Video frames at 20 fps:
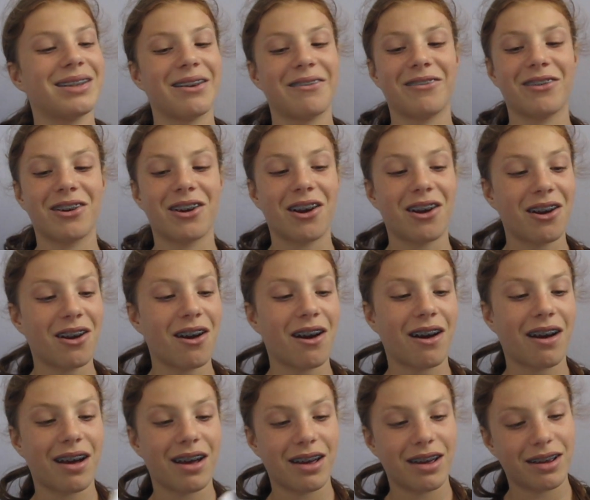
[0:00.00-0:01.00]
I
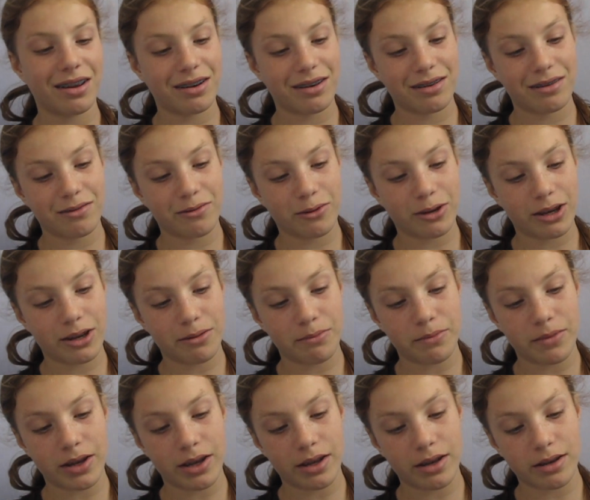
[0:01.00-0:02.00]
forgot what
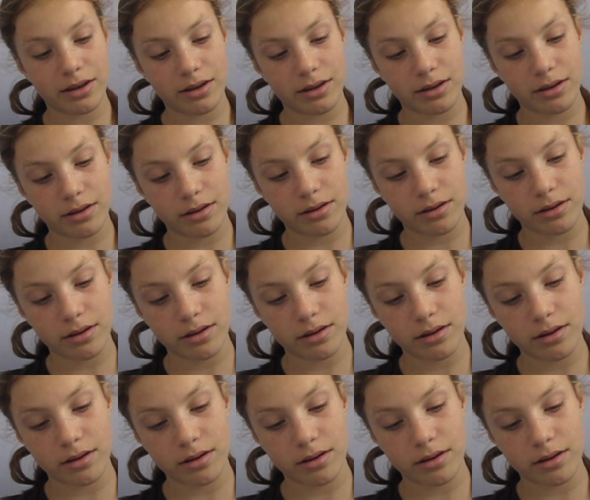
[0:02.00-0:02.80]
it meant.